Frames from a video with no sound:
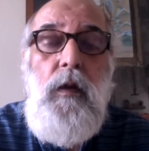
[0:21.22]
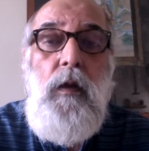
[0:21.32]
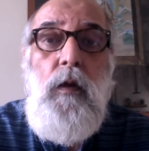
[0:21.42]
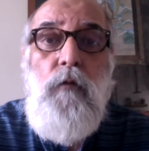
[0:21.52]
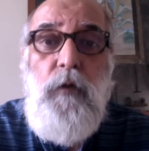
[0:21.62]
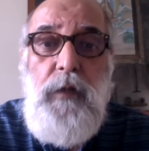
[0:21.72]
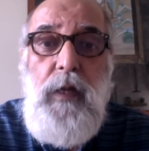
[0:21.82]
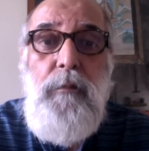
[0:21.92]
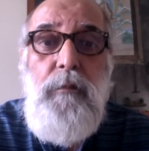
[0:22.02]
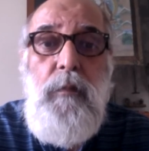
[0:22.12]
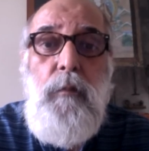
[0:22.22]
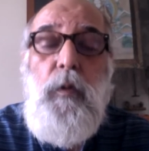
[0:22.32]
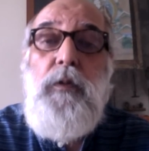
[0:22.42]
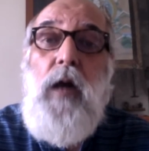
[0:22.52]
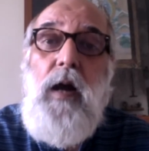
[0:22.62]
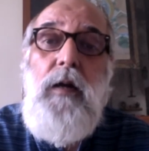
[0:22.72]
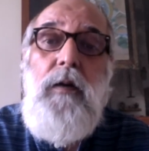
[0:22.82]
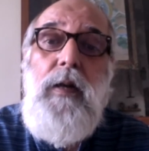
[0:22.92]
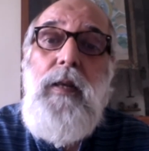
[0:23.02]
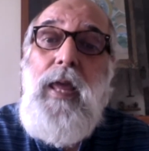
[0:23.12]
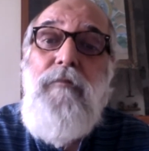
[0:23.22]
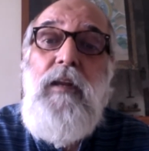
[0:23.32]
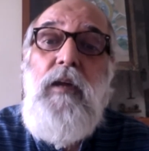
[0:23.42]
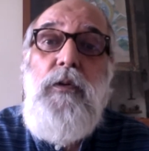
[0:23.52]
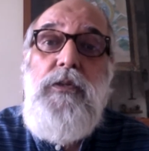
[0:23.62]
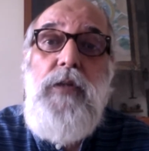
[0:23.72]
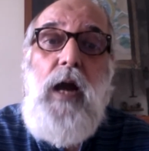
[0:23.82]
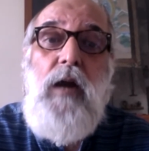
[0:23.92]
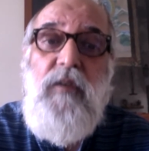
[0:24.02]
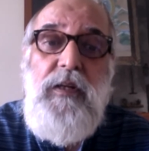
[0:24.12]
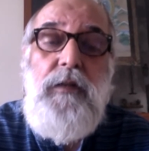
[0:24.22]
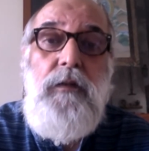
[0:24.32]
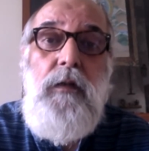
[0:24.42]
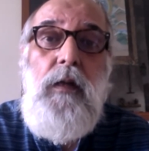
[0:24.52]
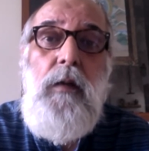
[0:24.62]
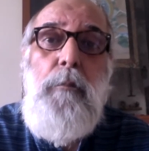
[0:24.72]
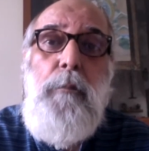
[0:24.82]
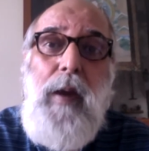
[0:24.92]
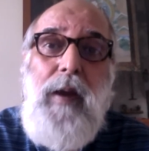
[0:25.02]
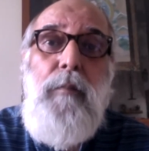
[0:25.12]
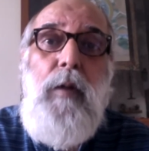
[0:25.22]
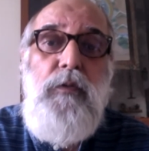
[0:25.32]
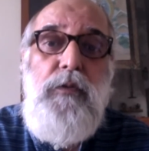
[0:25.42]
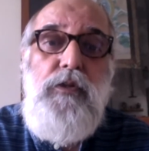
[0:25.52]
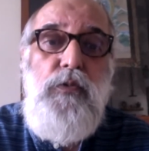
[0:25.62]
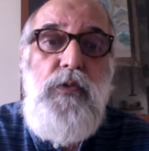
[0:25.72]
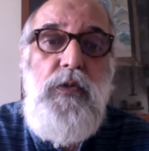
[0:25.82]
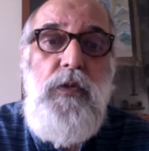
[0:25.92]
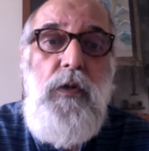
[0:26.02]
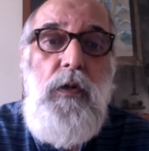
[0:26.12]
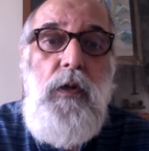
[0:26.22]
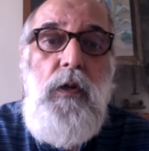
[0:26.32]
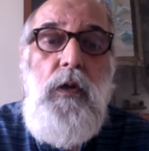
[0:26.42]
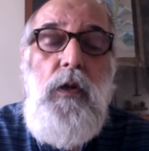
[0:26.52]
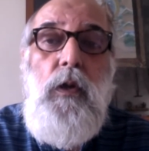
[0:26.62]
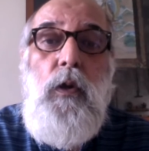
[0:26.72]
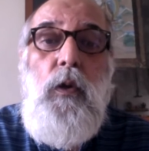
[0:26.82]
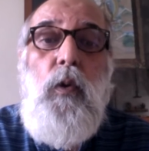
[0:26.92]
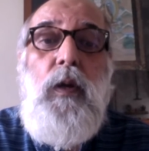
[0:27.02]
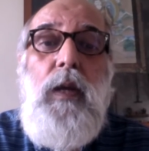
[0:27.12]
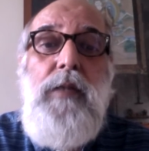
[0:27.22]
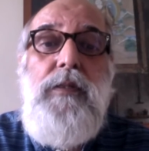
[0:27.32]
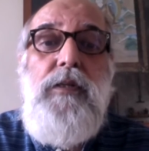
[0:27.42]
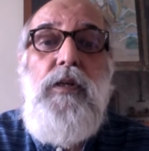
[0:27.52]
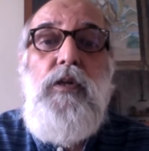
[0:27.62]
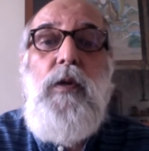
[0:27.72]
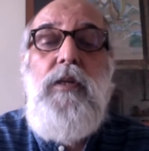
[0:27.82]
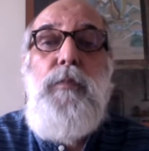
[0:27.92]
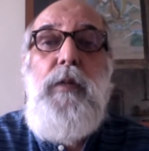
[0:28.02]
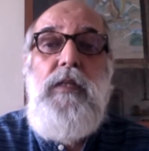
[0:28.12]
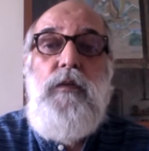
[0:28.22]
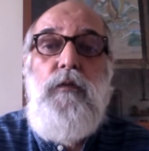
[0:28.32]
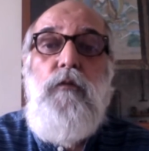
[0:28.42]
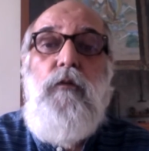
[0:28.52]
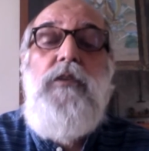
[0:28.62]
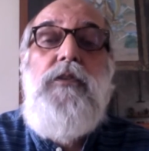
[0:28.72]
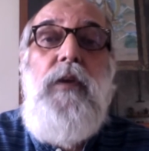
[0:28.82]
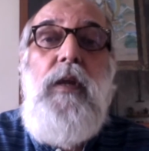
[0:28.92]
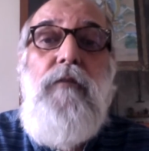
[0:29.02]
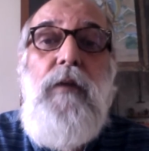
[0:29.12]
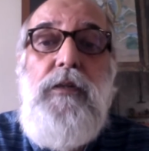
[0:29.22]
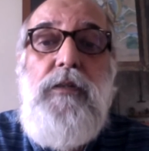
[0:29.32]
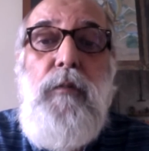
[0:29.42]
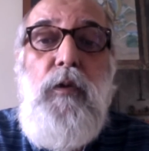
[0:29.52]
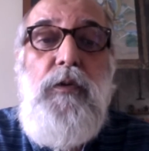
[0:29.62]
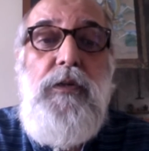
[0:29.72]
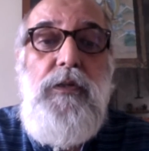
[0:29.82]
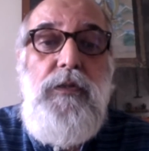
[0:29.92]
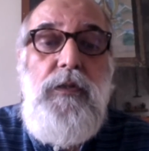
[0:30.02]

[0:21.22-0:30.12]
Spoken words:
For them, both hunger and livelihoods are critical, paramount issues. Localization to us means fostering village communities